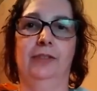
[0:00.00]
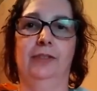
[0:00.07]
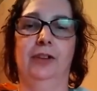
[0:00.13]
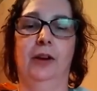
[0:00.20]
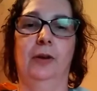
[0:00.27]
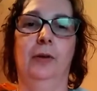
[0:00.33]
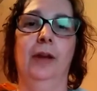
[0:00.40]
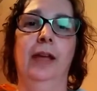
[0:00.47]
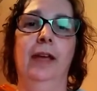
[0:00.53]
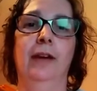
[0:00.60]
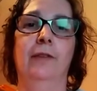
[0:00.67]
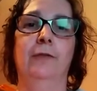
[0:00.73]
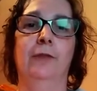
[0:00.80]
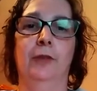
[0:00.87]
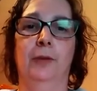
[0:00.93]
So
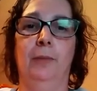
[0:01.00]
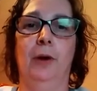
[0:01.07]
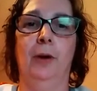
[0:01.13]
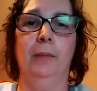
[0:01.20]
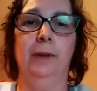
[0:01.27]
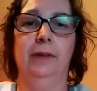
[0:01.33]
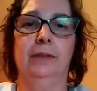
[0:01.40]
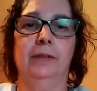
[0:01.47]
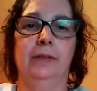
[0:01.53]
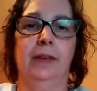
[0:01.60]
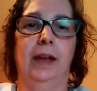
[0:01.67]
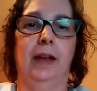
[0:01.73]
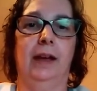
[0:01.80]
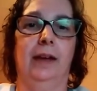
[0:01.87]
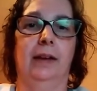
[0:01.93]
for the moment,
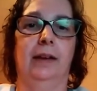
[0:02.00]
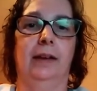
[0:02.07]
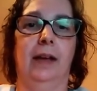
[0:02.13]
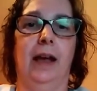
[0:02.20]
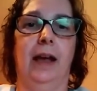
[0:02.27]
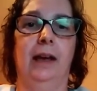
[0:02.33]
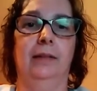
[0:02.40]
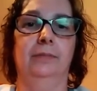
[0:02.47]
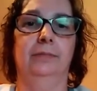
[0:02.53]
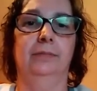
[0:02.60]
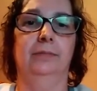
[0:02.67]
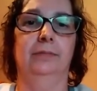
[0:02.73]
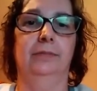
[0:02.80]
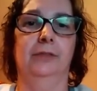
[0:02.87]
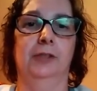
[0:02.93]

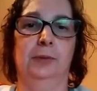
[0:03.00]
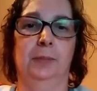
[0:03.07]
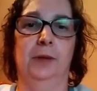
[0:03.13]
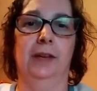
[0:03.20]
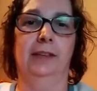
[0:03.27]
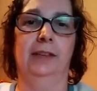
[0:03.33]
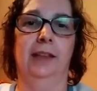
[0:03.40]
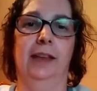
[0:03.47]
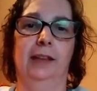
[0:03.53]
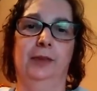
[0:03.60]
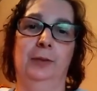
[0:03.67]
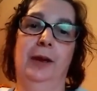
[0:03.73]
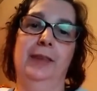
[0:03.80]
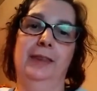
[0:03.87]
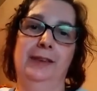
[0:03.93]
just because I like
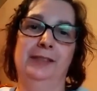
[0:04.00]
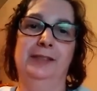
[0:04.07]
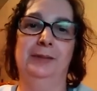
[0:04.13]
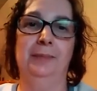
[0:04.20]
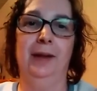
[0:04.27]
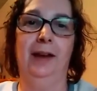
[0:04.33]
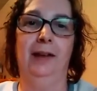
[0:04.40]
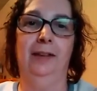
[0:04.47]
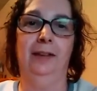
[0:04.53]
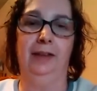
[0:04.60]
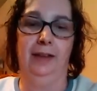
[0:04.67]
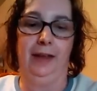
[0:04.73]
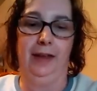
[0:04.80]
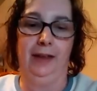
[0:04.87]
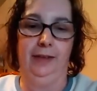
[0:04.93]
the way they
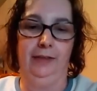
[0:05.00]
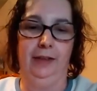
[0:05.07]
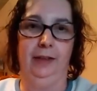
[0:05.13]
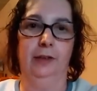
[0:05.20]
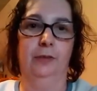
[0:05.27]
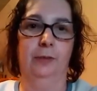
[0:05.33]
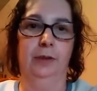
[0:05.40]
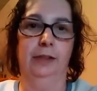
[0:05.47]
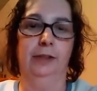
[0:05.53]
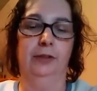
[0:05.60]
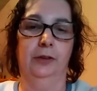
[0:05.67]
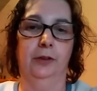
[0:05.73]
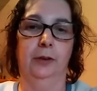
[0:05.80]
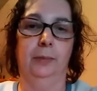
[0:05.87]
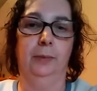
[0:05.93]
smell and they look really
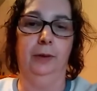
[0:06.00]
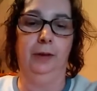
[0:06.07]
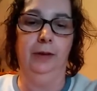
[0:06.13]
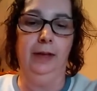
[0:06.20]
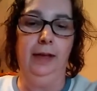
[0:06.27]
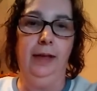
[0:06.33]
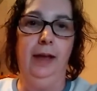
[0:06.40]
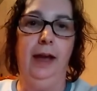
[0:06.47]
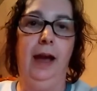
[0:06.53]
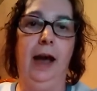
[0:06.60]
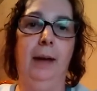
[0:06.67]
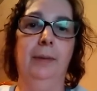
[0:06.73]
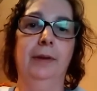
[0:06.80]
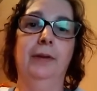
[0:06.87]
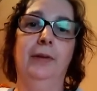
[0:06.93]
durable,
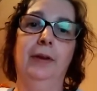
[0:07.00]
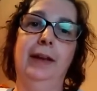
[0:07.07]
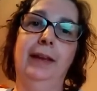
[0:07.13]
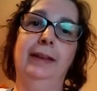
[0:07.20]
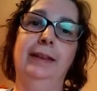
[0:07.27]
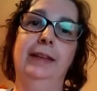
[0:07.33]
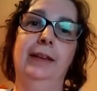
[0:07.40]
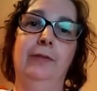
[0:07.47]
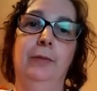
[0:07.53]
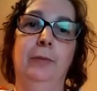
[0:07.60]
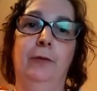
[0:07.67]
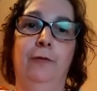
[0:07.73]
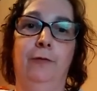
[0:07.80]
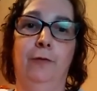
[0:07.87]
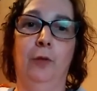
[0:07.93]
I'm going to go ahead and give them
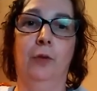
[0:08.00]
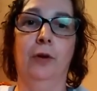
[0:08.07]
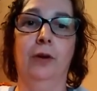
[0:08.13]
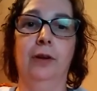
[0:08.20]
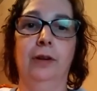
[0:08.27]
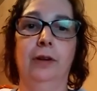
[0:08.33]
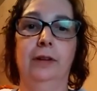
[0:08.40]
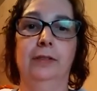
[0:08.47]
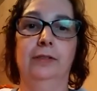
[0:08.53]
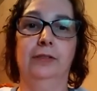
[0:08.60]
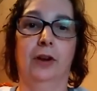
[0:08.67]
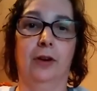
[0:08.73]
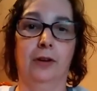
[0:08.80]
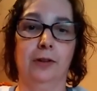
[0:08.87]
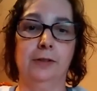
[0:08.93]
a 4
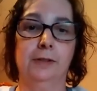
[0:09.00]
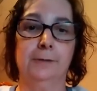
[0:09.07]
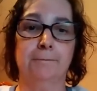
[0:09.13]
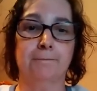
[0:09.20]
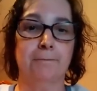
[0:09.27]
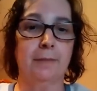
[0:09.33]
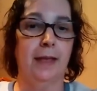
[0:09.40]
stars.